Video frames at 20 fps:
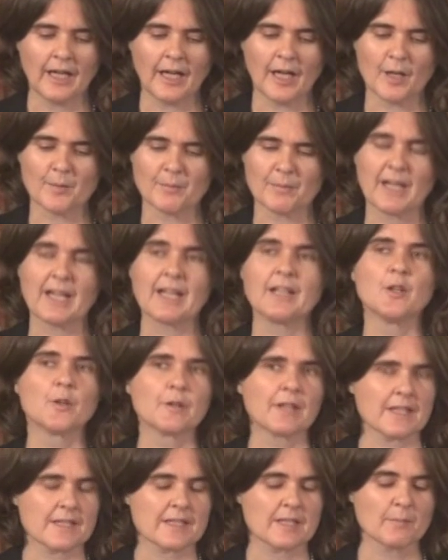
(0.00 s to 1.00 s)
And I know
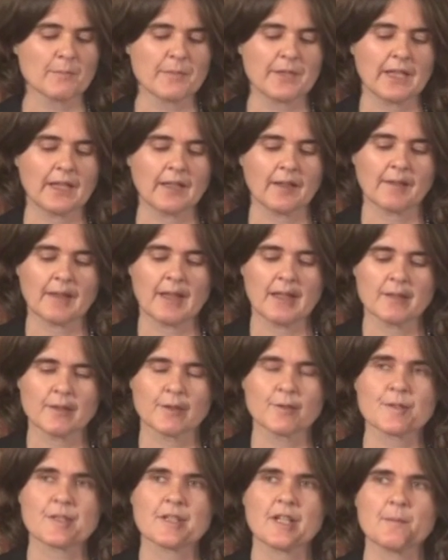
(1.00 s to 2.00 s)
that's something that
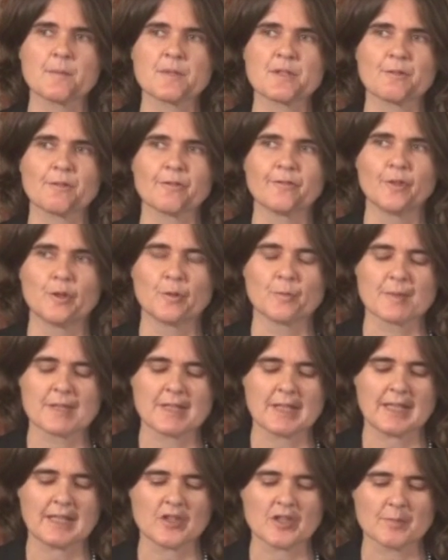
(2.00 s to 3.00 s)
those types of reforms
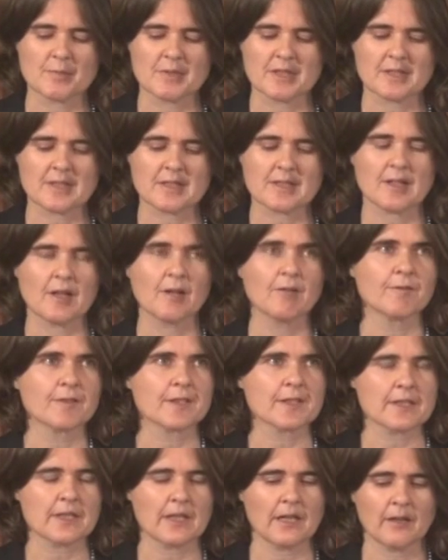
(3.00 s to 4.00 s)
that Egypt itself
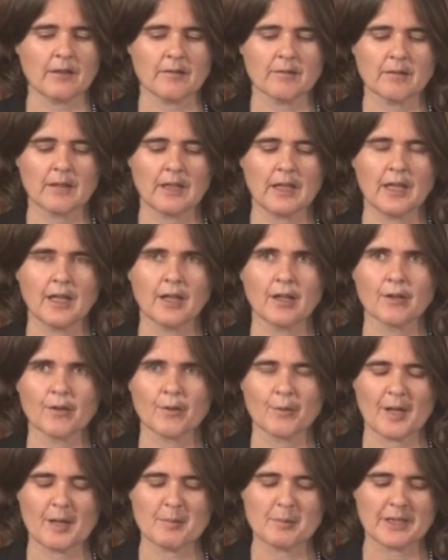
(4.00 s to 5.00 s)
is now
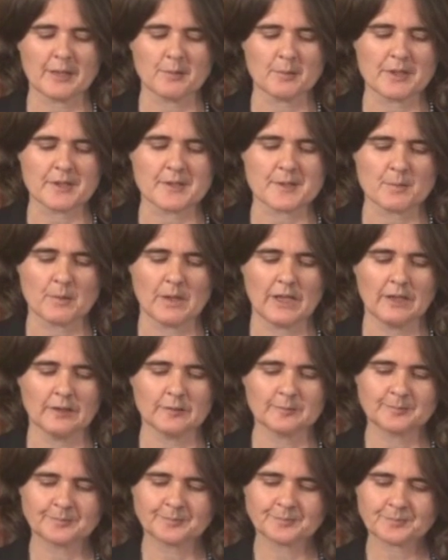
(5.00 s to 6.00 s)
grappling with as
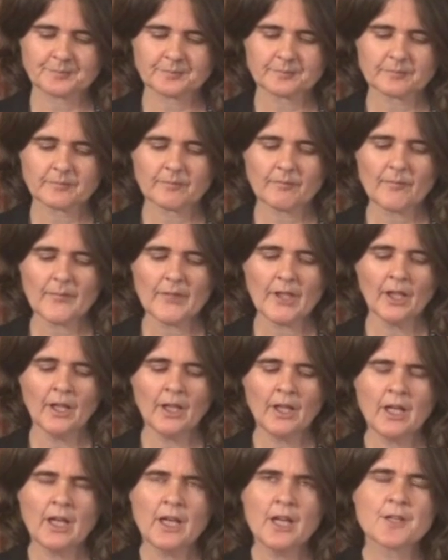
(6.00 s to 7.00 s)
well.
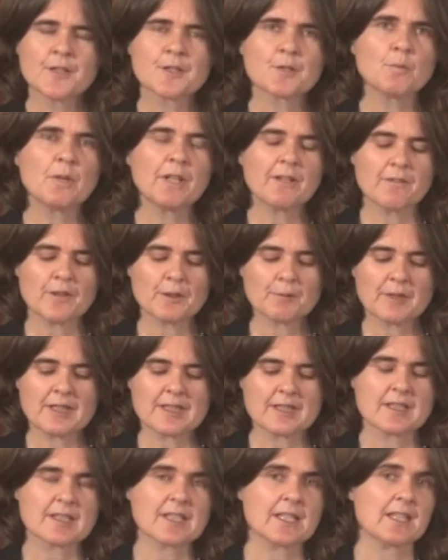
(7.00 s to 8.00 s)
So one of the
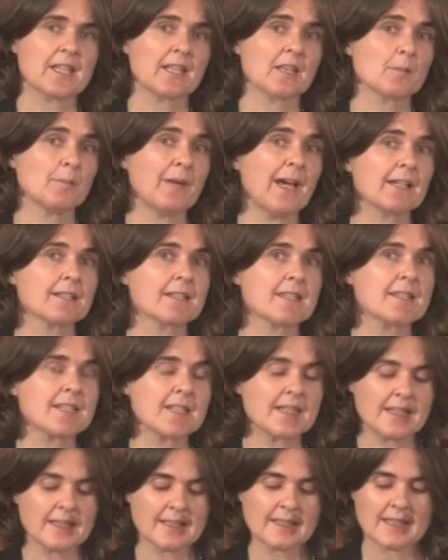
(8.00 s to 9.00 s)
reasons I think the
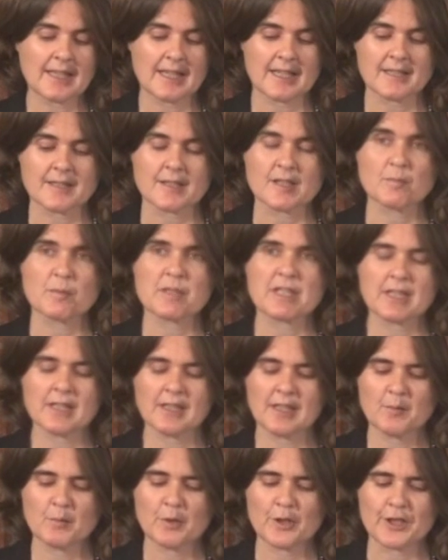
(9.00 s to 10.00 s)
Palestinian case is
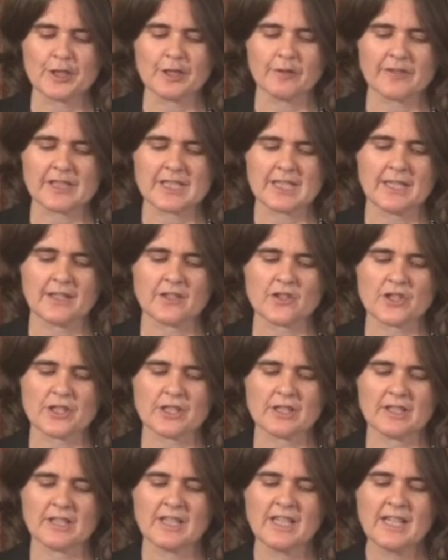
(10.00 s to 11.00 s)
particularly worthy of
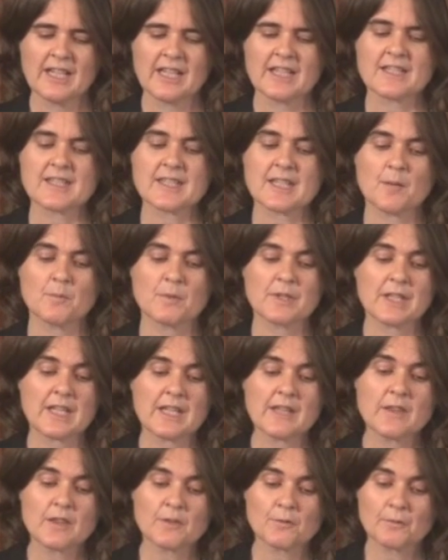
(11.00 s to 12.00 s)
attention is that
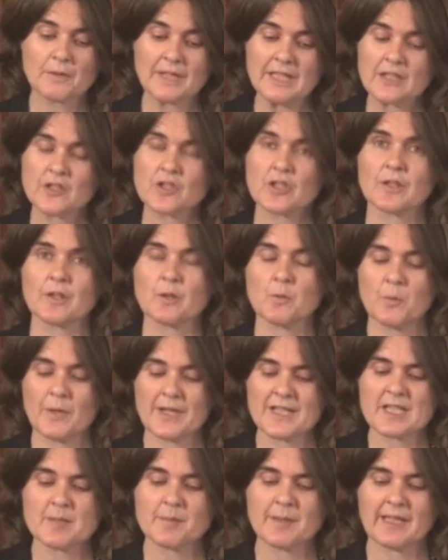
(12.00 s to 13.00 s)
within the region, the
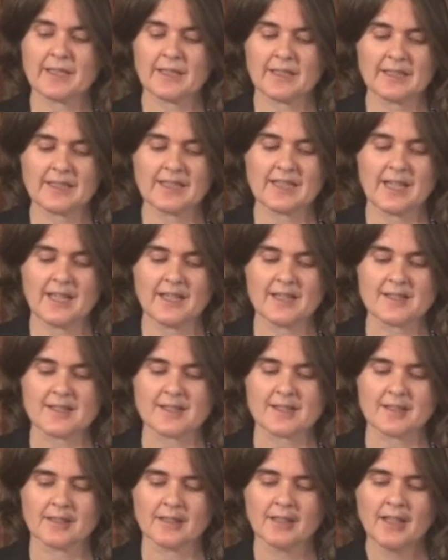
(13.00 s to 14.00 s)
West Bank and
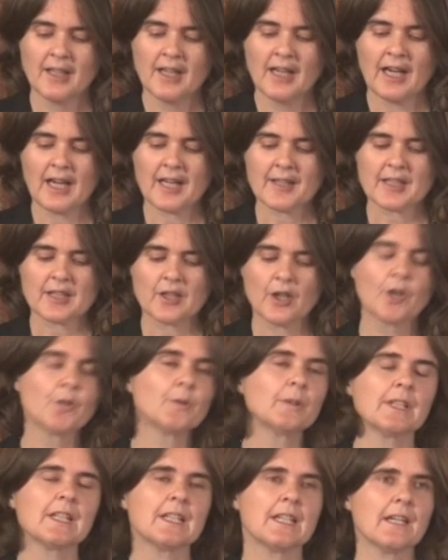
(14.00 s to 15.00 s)
Gaza are the
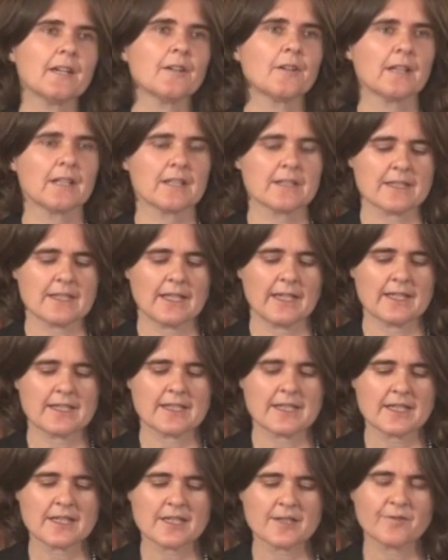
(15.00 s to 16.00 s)
only areas
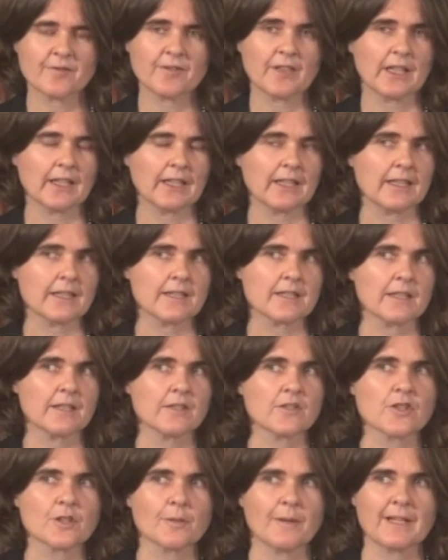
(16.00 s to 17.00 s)
identified
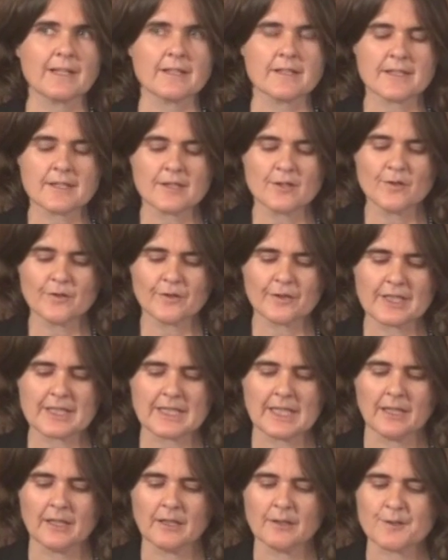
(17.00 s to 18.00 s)
in Joanna Silver et
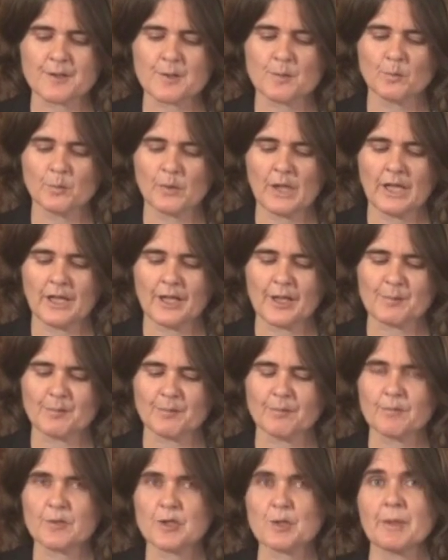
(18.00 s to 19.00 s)
al.'s
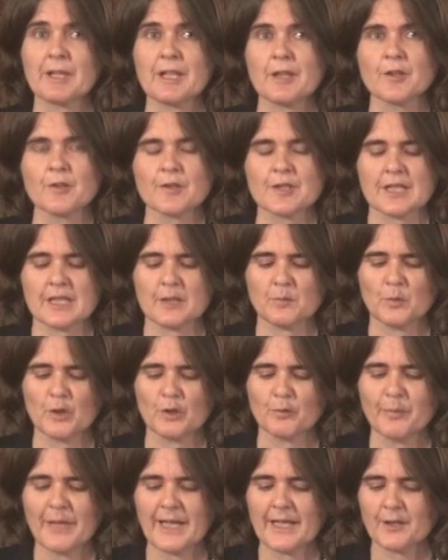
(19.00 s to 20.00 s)
2013
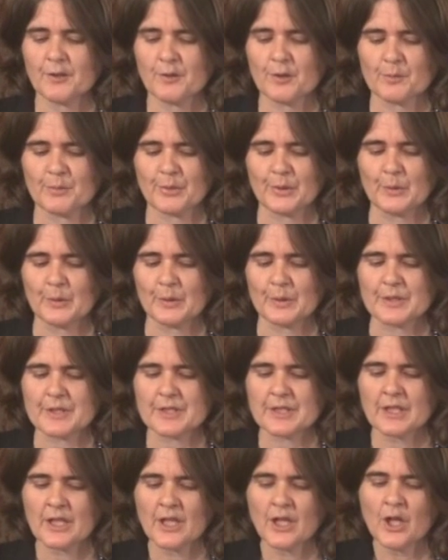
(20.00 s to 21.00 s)
World Bank
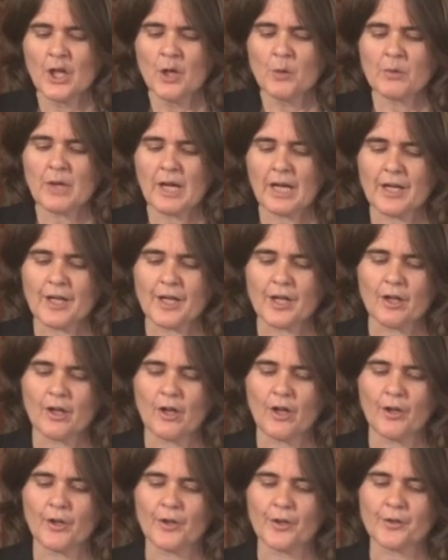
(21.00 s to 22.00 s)
report
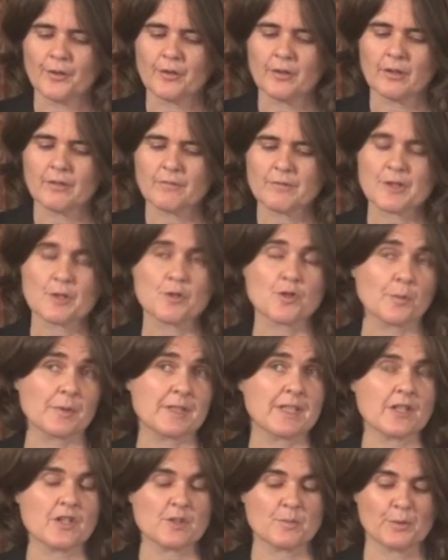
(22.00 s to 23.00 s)
on social
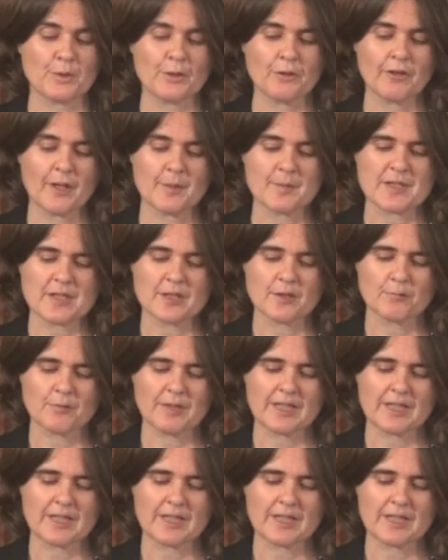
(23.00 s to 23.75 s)
protection programs in the